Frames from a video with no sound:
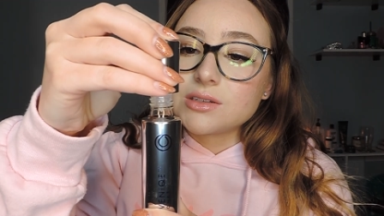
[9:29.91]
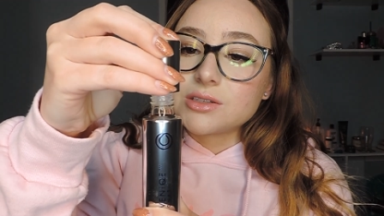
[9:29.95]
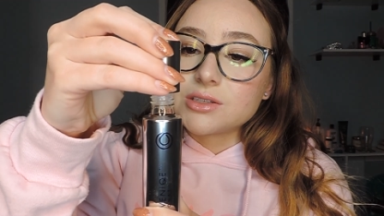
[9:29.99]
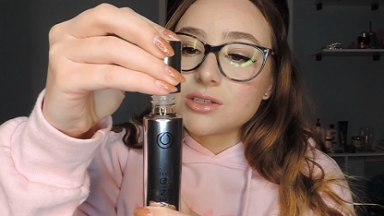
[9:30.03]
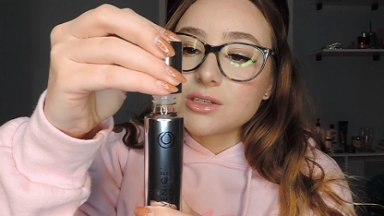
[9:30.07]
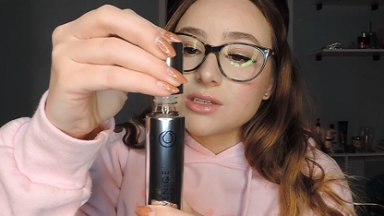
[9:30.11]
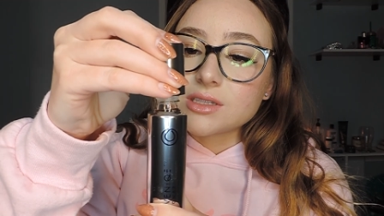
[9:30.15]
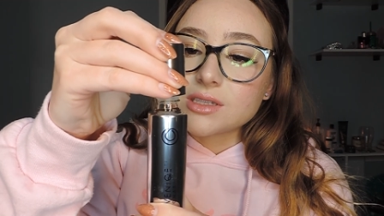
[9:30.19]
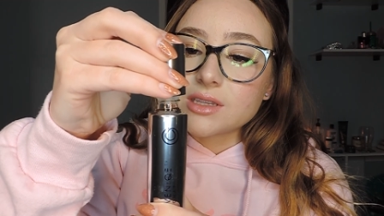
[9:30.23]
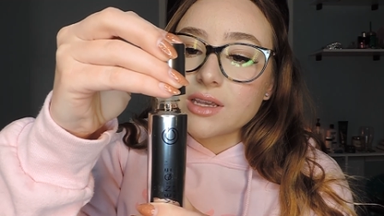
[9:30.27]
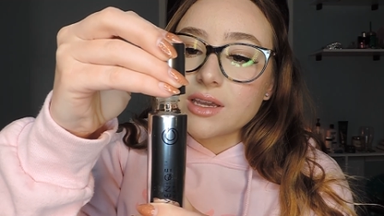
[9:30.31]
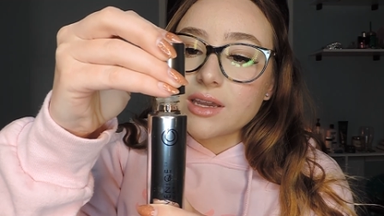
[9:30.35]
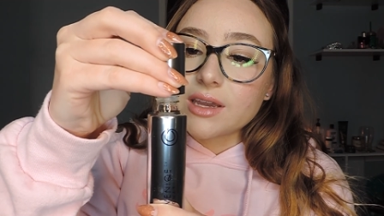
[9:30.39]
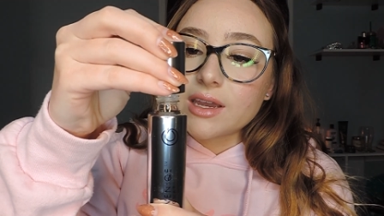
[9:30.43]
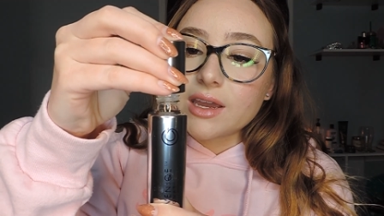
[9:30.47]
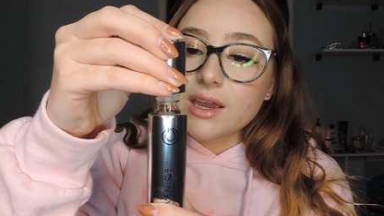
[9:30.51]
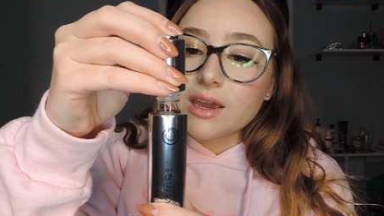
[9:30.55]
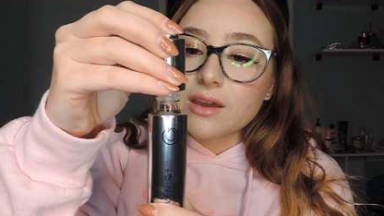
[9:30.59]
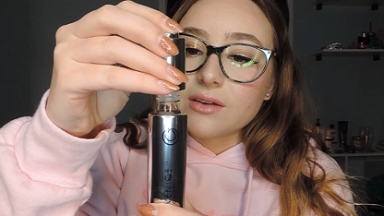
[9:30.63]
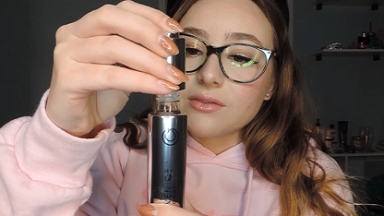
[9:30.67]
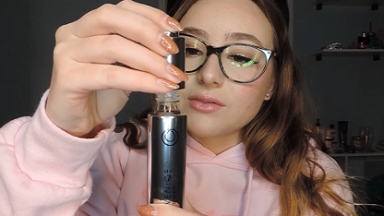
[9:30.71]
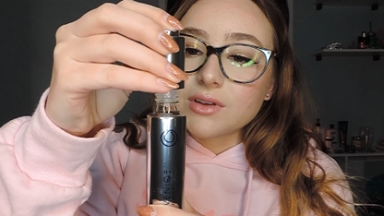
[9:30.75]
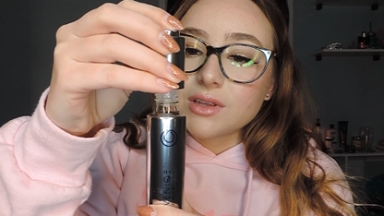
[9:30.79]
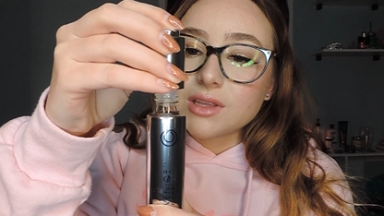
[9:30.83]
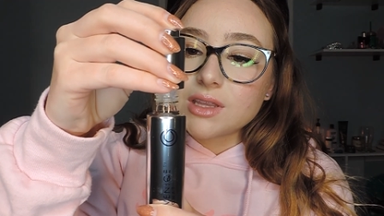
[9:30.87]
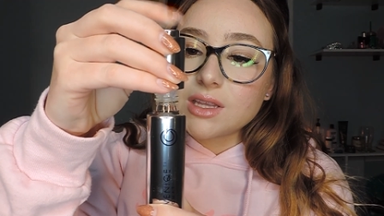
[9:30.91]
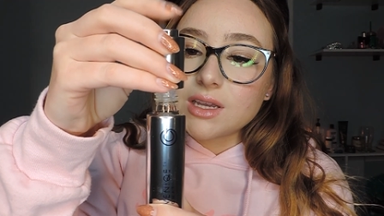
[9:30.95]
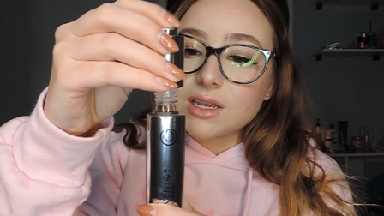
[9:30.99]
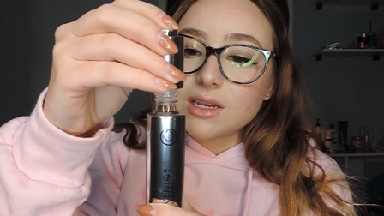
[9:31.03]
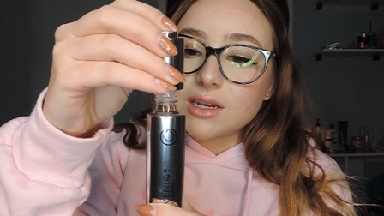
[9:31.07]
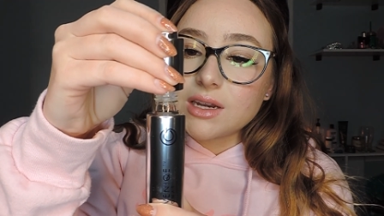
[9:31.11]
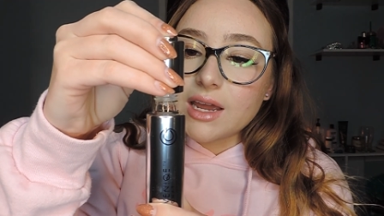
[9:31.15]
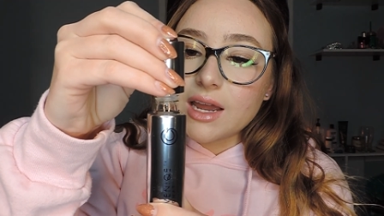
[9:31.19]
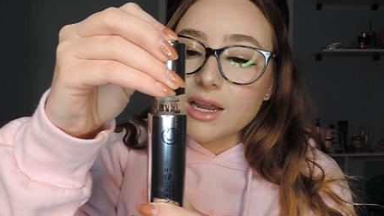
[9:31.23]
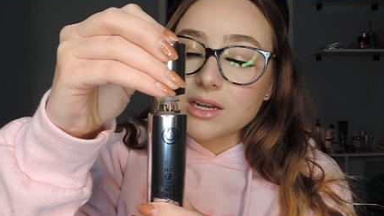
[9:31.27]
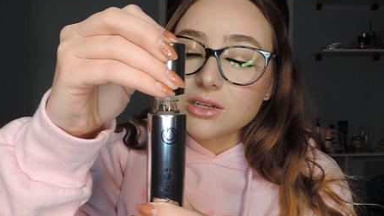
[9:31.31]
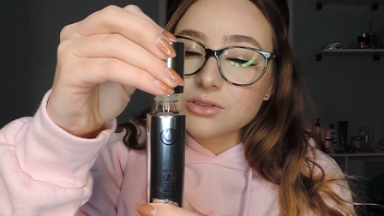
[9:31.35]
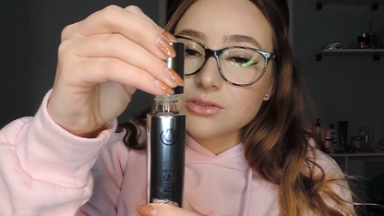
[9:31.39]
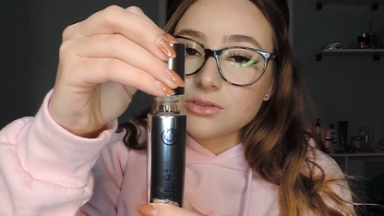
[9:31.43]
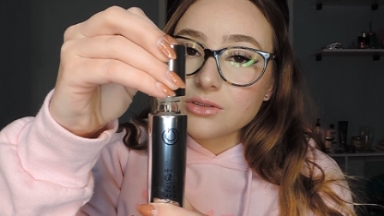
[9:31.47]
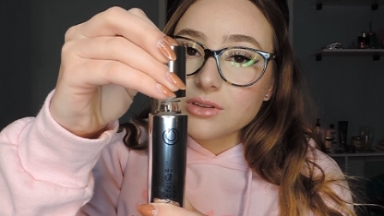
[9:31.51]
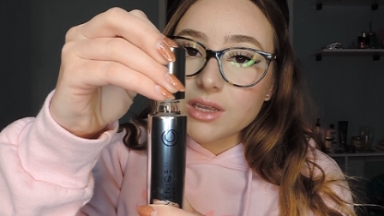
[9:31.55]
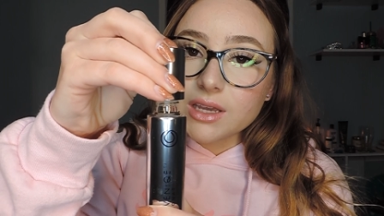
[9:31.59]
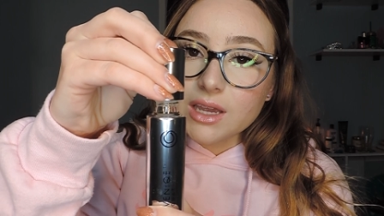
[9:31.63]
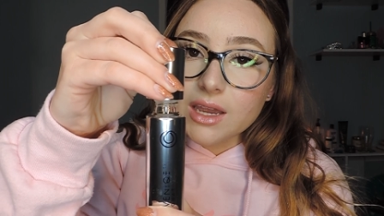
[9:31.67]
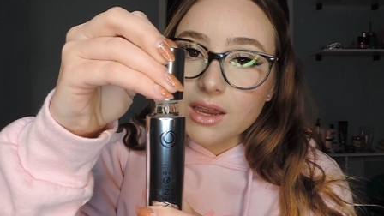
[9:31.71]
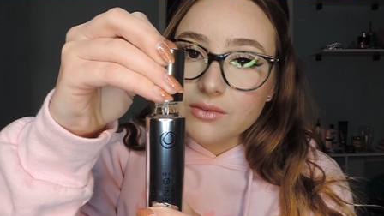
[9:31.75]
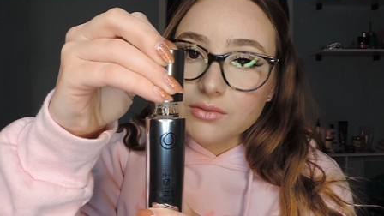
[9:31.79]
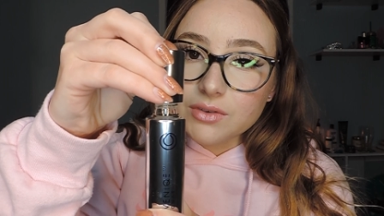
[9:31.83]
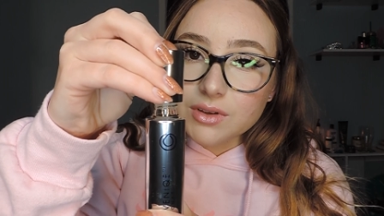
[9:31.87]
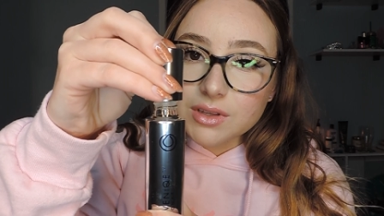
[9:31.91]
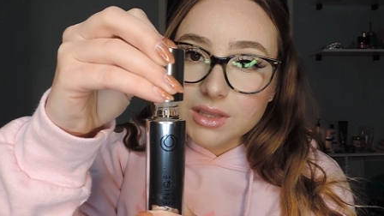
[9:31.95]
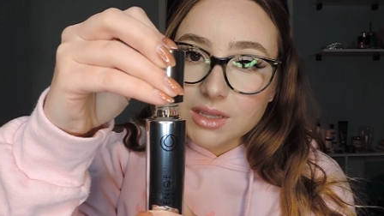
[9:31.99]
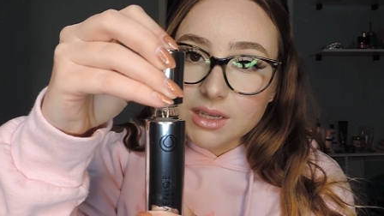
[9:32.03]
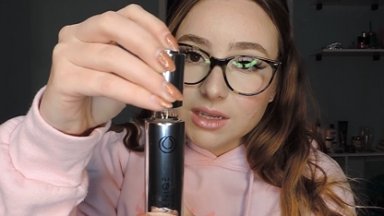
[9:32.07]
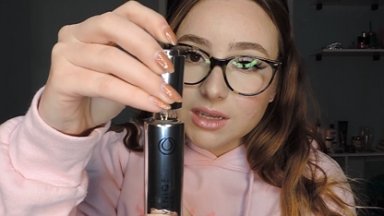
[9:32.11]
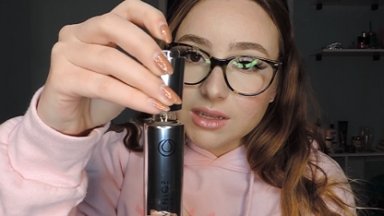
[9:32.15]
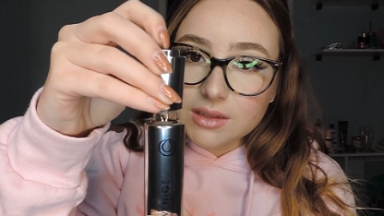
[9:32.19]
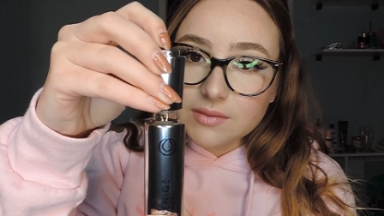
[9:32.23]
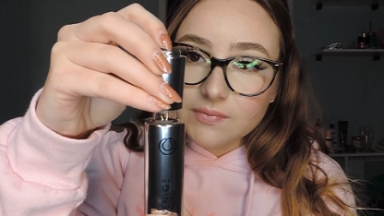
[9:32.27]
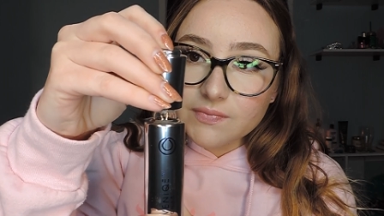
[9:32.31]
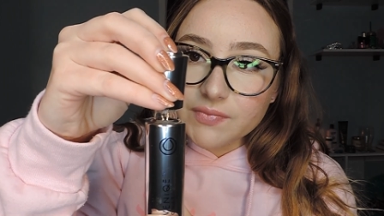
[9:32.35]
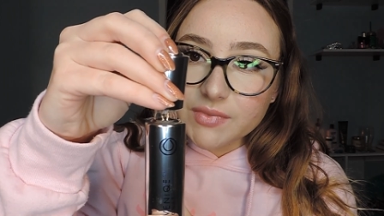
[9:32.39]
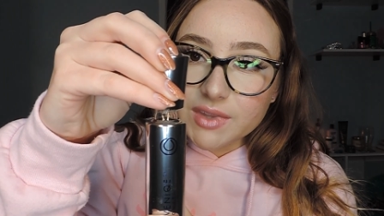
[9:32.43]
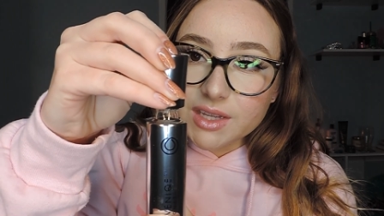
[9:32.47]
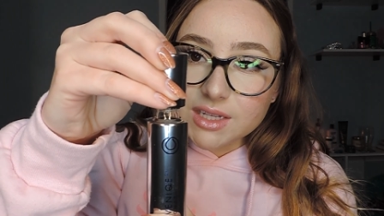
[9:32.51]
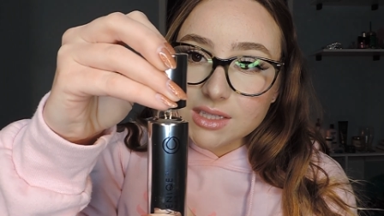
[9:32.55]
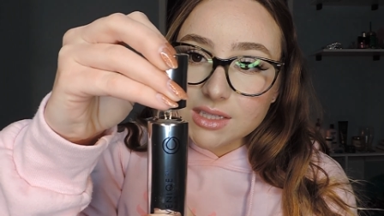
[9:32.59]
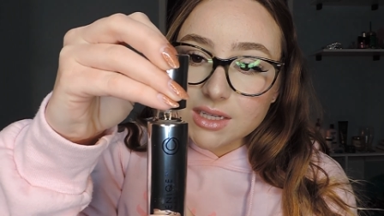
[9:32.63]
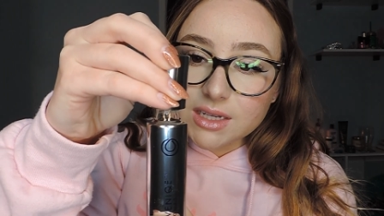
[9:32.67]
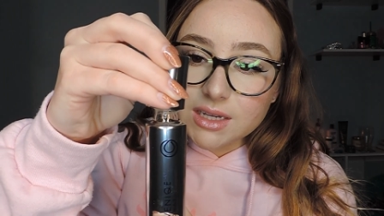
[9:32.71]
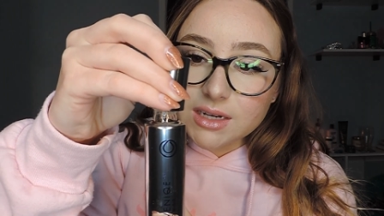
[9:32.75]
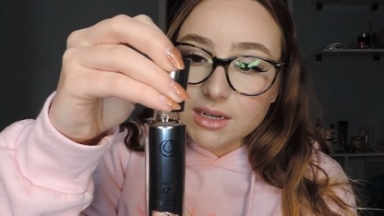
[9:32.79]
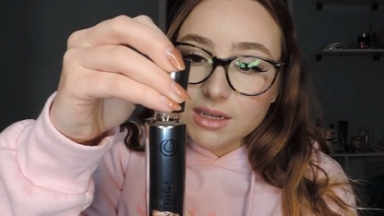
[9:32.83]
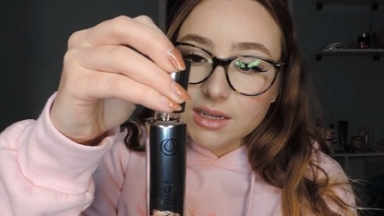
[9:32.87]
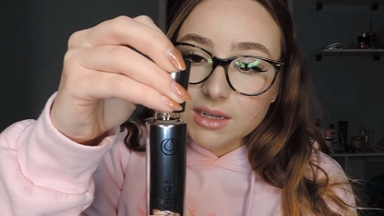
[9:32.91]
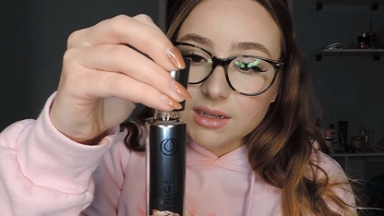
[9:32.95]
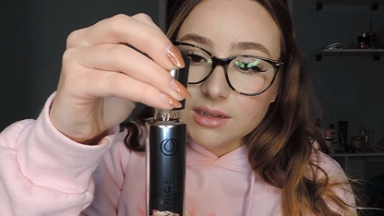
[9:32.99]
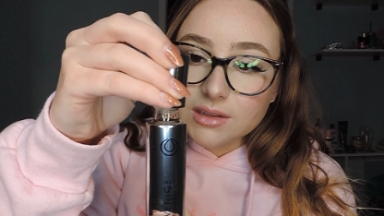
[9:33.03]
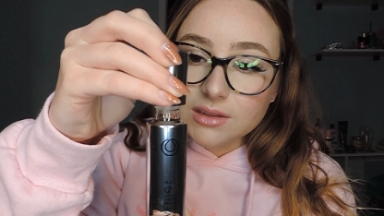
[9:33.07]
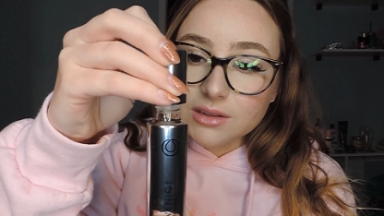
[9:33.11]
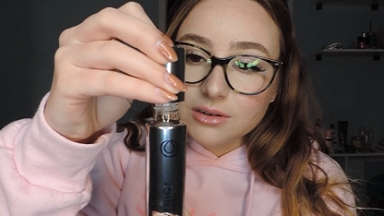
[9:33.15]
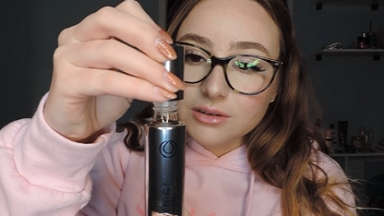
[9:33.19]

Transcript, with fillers: just like everything natural, like everything that's in it.